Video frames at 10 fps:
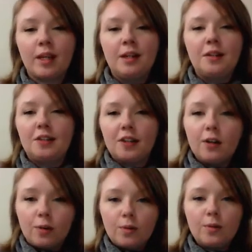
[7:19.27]

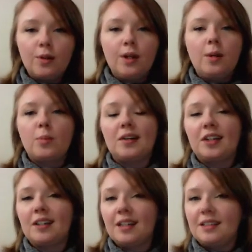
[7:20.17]
So present
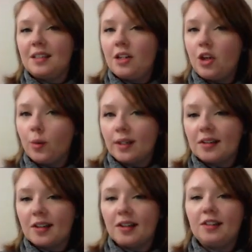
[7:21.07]
continuous
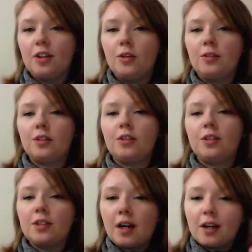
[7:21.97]
is used to
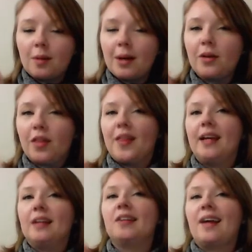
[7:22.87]
talk about
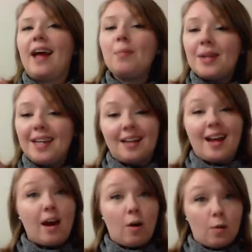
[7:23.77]
things happening
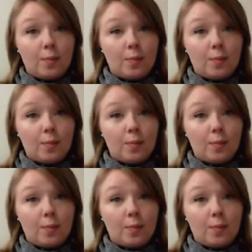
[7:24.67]
now.